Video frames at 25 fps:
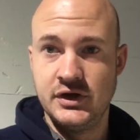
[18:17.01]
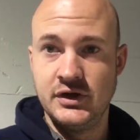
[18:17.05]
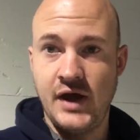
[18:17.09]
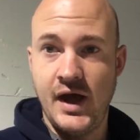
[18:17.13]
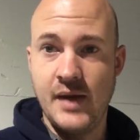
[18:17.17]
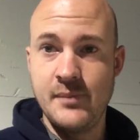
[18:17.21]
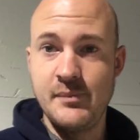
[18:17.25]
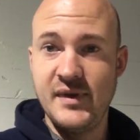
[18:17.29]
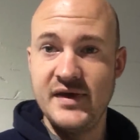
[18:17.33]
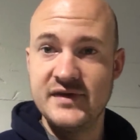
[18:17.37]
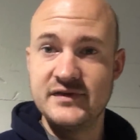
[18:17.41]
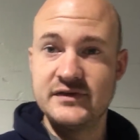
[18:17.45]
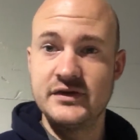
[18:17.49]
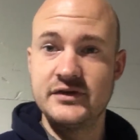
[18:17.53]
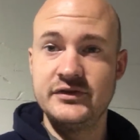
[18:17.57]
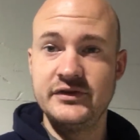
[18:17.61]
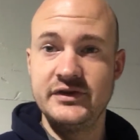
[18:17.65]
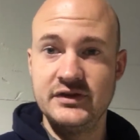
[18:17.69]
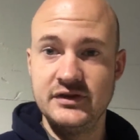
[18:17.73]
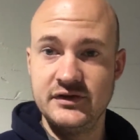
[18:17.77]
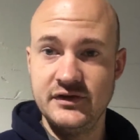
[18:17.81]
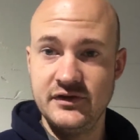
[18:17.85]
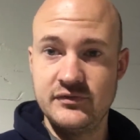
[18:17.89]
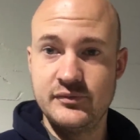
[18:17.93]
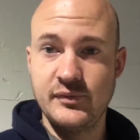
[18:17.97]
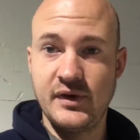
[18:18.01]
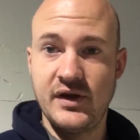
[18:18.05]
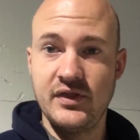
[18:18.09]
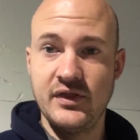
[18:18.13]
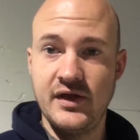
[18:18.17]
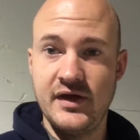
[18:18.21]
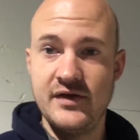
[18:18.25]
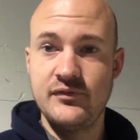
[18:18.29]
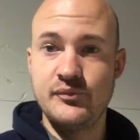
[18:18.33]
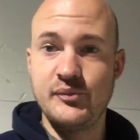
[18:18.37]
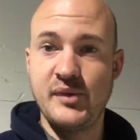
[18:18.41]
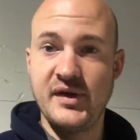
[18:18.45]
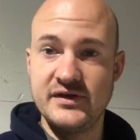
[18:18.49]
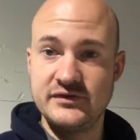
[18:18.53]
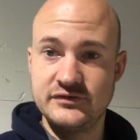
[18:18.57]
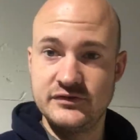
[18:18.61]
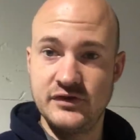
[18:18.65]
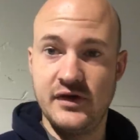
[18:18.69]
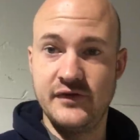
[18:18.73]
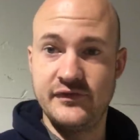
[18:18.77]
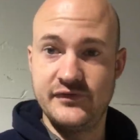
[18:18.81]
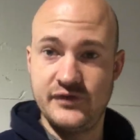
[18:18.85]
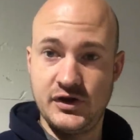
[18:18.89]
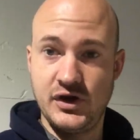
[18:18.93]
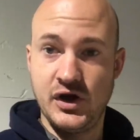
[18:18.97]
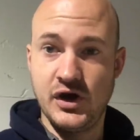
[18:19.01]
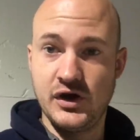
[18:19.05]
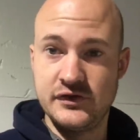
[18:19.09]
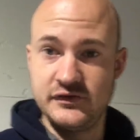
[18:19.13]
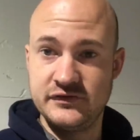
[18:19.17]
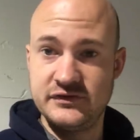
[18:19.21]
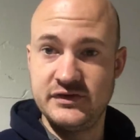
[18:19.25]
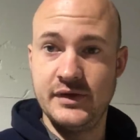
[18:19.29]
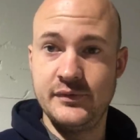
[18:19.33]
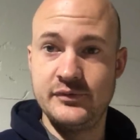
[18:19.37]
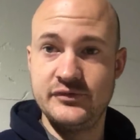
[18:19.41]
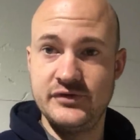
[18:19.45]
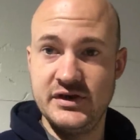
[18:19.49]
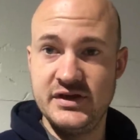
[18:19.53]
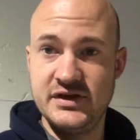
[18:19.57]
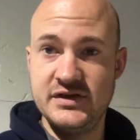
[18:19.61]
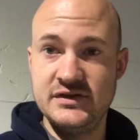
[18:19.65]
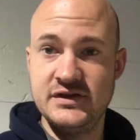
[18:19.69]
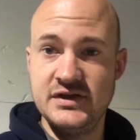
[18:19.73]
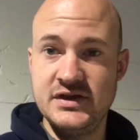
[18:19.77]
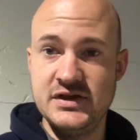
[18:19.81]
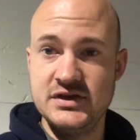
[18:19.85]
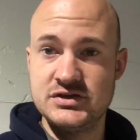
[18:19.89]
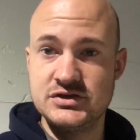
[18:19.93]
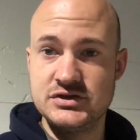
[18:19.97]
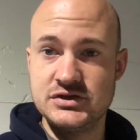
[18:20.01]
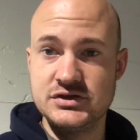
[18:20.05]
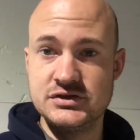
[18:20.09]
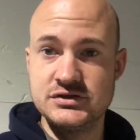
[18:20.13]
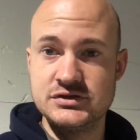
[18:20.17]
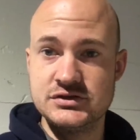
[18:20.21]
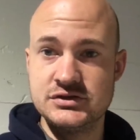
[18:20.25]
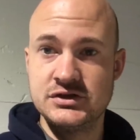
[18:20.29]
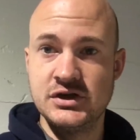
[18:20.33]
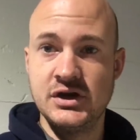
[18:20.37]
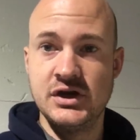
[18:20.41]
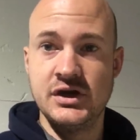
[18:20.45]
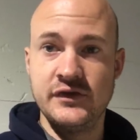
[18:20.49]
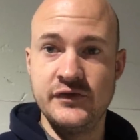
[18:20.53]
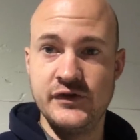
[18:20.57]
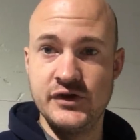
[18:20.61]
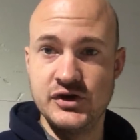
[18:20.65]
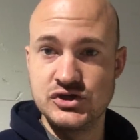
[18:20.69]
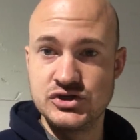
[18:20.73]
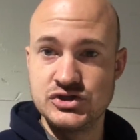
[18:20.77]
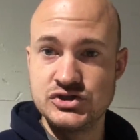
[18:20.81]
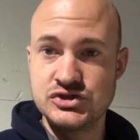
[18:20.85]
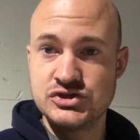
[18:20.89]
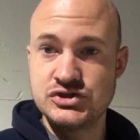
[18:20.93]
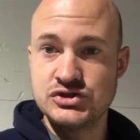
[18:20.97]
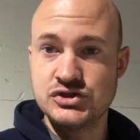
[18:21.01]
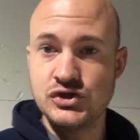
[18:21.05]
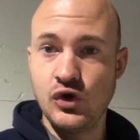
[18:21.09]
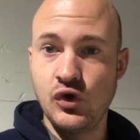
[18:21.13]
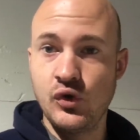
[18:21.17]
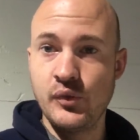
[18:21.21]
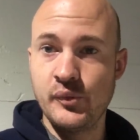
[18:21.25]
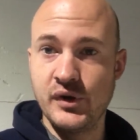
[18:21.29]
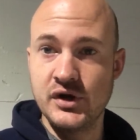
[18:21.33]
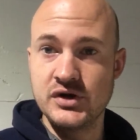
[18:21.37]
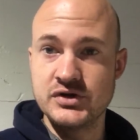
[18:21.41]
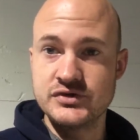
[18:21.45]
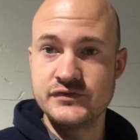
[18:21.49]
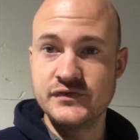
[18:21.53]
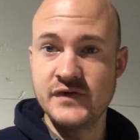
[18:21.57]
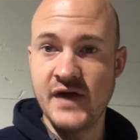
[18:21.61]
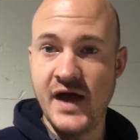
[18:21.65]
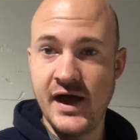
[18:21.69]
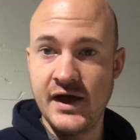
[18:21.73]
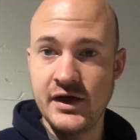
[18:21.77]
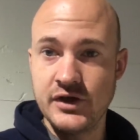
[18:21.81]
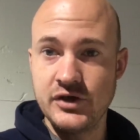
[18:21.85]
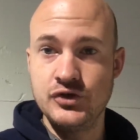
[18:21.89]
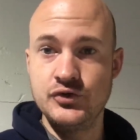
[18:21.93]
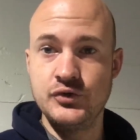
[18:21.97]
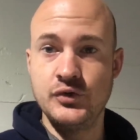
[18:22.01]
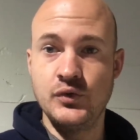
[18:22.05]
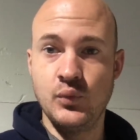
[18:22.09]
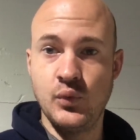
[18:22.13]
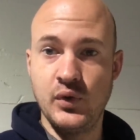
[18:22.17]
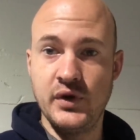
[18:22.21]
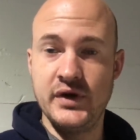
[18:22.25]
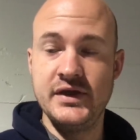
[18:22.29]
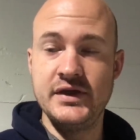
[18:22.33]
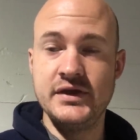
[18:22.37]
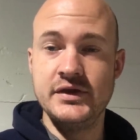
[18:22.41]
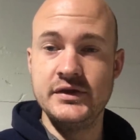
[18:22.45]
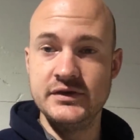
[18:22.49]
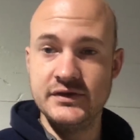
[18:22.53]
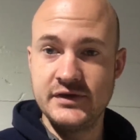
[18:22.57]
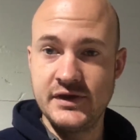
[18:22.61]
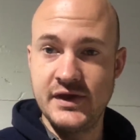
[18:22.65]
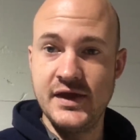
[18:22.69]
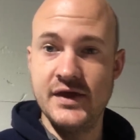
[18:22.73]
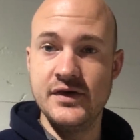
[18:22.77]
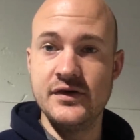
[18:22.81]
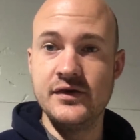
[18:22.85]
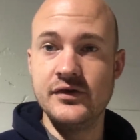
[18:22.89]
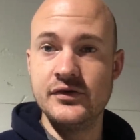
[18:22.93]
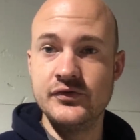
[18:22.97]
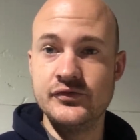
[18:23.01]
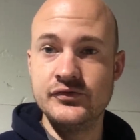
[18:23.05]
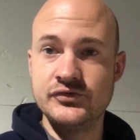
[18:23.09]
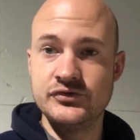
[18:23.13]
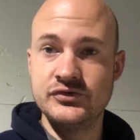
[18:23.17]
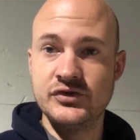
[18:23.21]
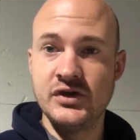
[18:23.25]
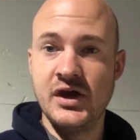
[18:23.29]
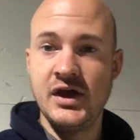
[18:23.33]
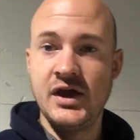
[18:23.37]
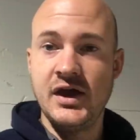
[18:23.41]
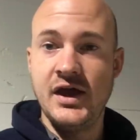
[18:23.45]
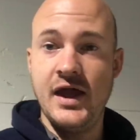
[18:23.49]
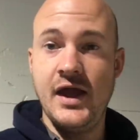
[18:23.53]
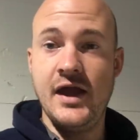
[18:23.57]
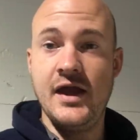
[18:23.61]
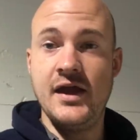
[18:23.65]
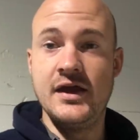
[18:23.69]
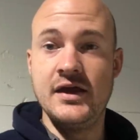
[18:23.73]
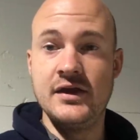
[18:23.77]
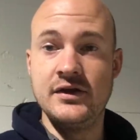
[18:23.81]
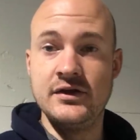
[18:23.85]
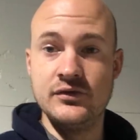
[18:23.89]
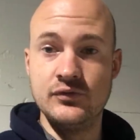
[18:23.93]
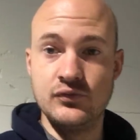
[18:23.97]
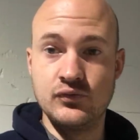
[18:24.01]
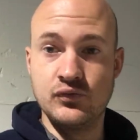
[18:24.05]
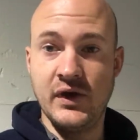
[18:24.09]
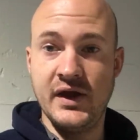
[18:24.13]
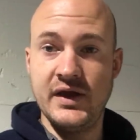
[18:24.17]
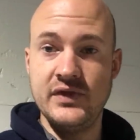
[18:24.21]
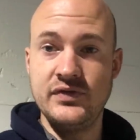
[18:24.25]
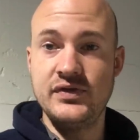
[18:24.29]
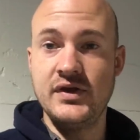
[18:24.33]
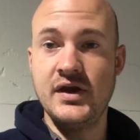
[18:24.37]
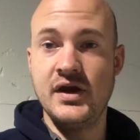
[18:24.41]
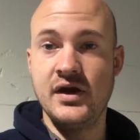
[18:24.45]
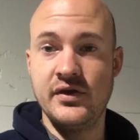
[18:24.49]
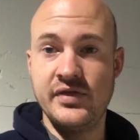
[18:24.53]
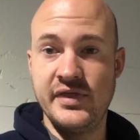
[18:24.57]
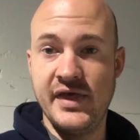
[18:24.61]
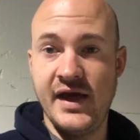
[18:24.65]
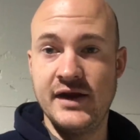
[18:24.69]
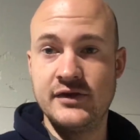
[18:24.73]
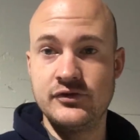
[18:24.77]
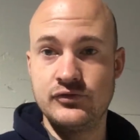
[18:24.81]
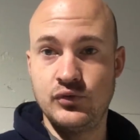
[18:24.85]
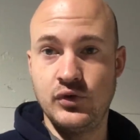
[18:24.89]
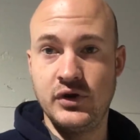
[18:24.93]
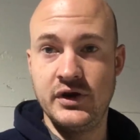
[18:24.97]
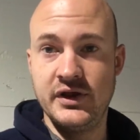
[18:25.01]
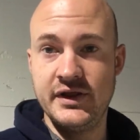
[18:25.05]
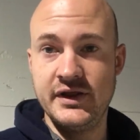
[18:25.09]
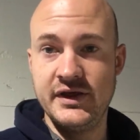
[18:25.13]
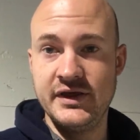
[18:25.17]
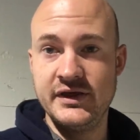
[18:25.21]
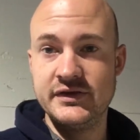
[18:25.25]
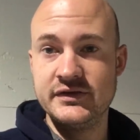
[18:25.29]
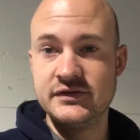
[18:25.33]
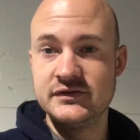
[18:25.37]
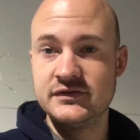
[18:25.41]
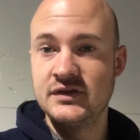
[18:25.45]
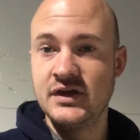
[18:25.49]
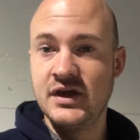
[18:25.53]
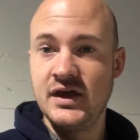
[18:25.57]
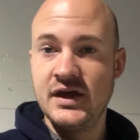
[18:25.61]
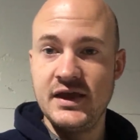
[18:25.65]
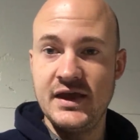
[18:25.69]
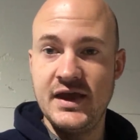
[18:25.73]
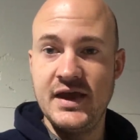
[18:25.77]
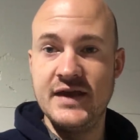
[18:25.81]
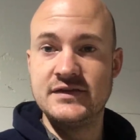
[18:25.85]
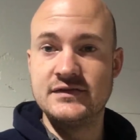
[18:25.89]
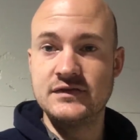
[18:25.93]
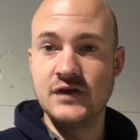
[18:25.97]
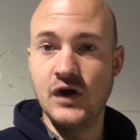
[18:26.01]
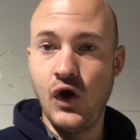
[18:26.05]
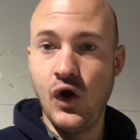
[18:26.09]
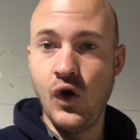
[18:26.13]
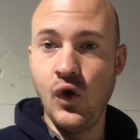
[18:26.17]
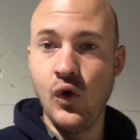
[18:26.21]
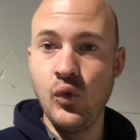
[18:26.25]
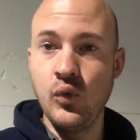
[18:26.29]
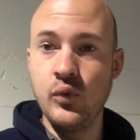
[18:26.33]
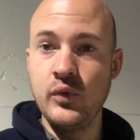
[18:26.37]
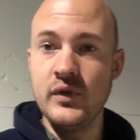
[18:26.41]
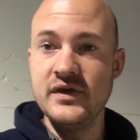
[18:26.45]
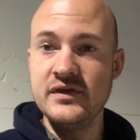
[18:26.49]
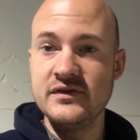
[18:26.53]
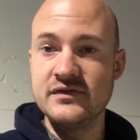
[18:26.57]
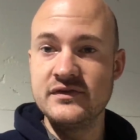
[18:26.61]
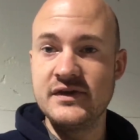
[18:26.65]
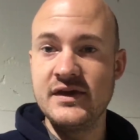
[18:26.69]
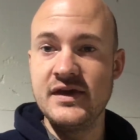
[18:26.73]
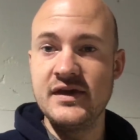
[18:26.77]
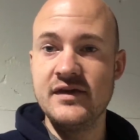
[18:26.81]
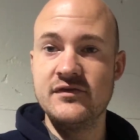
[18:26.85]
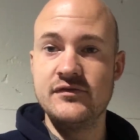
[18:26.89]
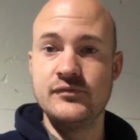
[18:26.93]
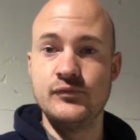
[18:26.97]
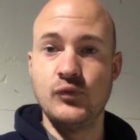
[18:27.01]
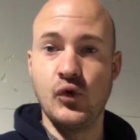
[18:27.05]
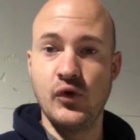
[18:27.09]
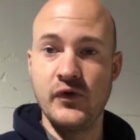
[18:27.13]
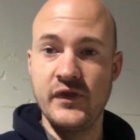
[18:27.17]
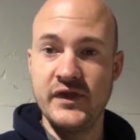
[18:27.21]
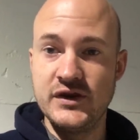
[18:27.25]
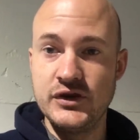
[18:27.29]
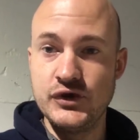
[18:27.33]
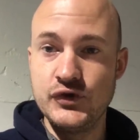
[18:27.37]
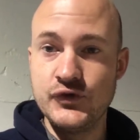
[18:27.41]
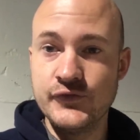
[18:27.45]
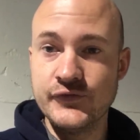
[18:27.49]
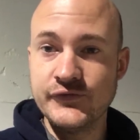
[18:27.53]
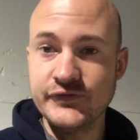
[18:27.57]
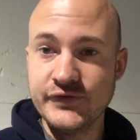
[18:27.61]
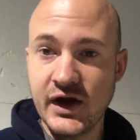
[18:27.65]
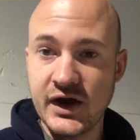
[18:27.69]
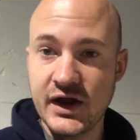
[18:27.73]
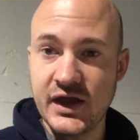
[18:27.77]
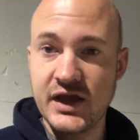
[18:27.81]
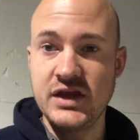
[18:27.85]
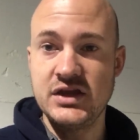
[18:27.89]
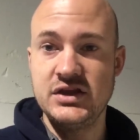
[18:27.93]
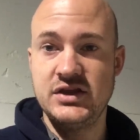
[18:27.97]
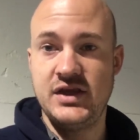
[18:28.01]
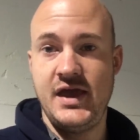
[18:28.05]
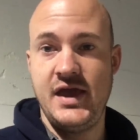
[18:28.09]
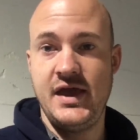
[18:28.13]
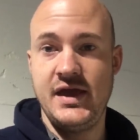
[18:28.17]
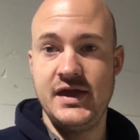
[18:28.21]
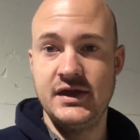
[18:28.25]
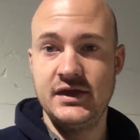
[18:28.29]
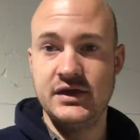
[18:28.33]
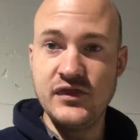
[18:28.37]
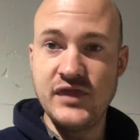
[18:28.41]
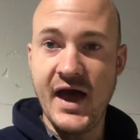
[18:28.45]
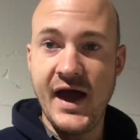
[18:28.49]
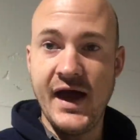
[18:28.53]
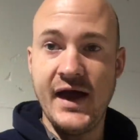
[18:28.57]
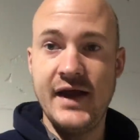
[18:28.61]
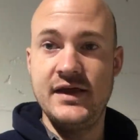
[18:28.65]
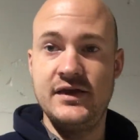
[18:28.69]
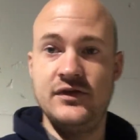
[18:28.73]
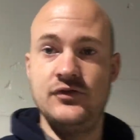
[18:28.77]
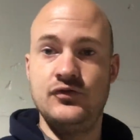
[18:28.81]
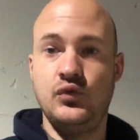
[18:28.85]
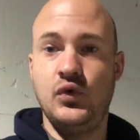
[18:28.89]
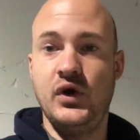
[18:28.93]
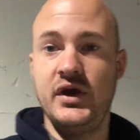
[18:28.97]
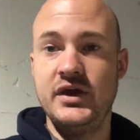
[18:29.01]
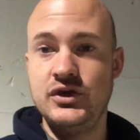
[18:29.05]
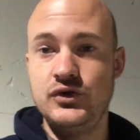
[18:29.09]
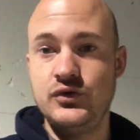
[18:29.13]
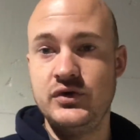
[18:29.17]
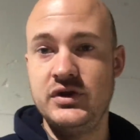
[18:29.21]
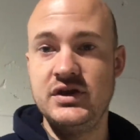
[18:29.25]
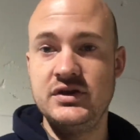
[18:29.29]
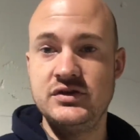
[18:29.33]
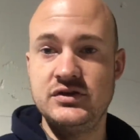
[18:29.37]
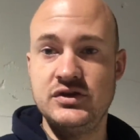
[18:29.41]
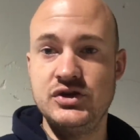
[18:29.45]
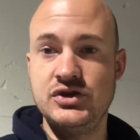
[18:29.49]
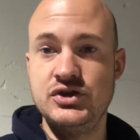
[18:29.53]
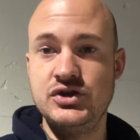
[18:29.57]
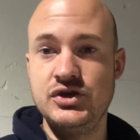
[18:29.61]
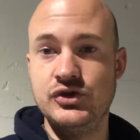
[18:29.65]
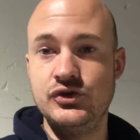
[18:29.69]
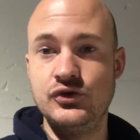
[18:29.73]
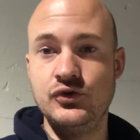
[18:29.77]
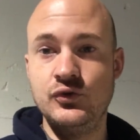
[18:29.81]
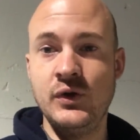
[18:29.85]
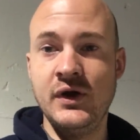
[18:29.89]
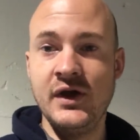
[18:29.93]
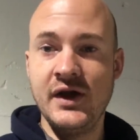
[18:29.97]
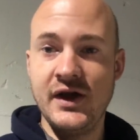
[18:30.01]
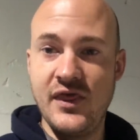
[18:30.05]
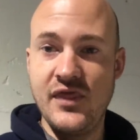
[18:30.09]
I basically live my life based off the concepts that he teaches. There's so much value in what he gives, and right there, that's what it is. It's always give more than you fucking take. That is what you need to do.